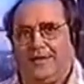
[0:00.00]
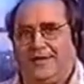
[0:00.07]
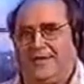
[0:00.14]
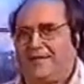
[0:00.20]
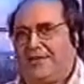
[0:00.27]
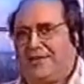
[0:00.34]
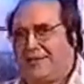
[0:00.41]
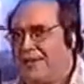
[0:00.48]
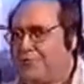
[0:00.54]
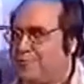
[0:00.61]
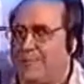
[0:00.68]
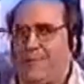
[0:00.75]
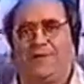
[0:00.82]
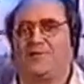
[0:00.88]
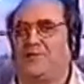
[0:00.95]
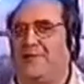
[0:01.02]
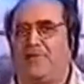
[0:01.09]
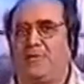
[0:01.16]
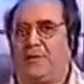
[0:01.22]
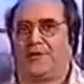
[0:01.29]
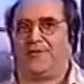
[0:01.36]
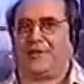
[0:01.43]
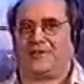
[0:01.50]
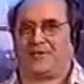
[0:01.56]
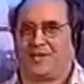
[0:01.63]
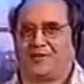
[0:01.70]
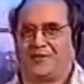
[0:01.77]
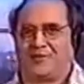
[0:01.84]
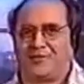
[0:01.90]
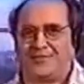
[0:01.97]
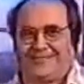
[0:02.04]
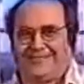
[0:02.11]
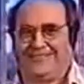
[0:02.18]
It said £1,000 in every one of our sections.